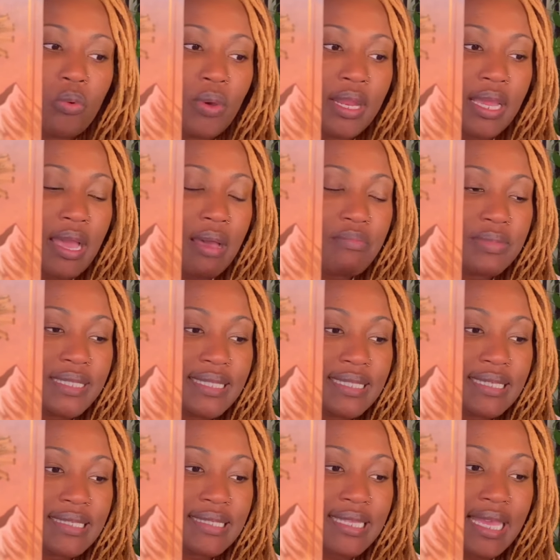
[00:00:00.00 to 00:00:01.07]
when it comes
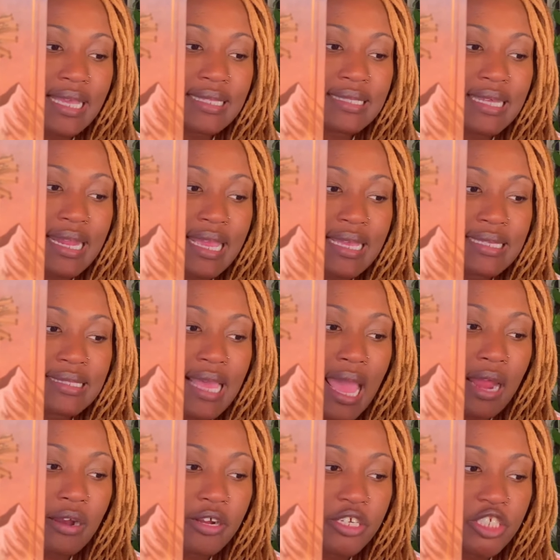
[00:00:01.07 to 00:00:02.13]
to, say, today's
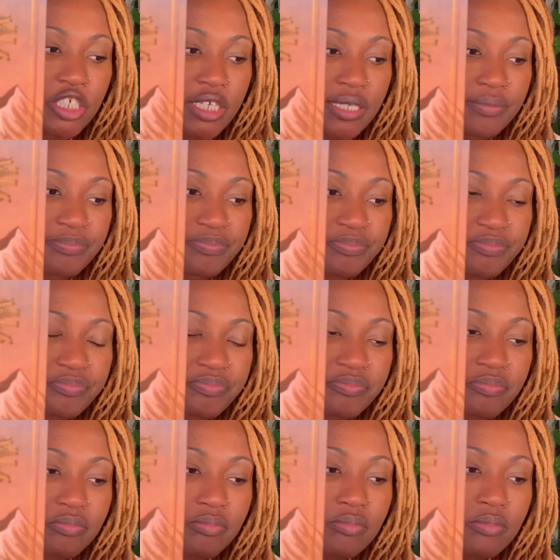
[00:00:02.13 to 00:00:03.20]
energy,
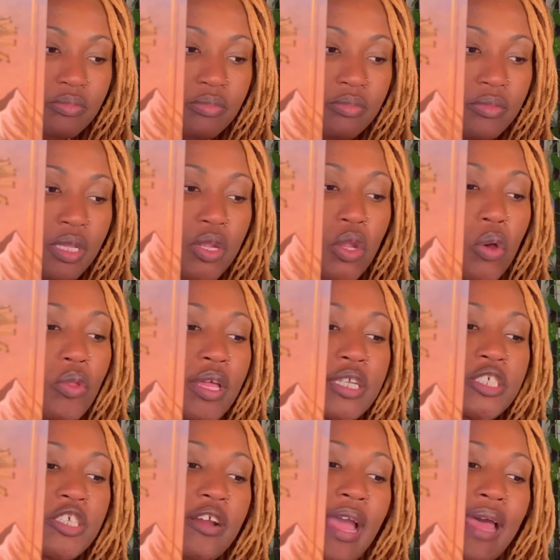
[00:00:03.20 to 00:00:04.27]
know
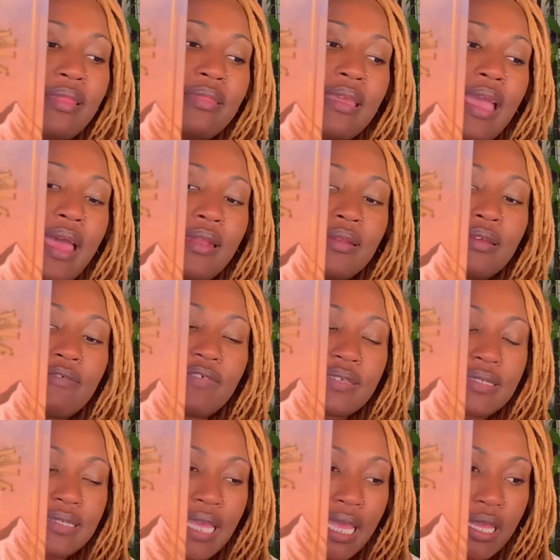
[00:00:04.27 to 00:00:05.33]
that you're at the end of a
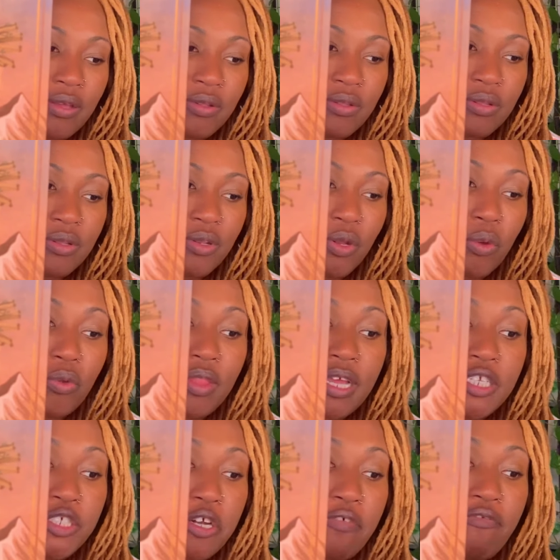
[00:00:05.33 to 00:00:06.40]
cycle. Know
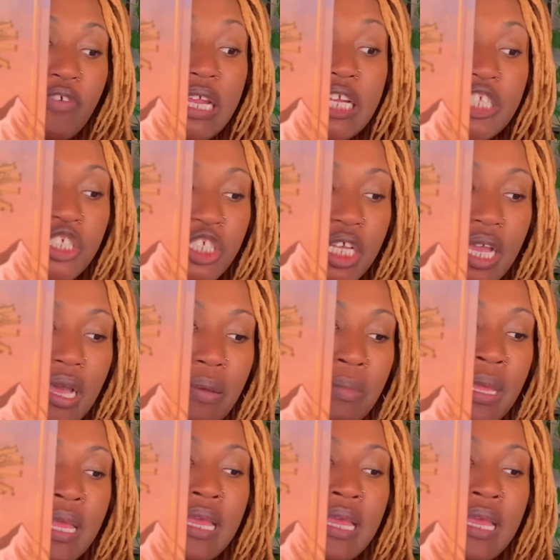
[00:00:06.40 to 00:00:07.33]
that you're finishing up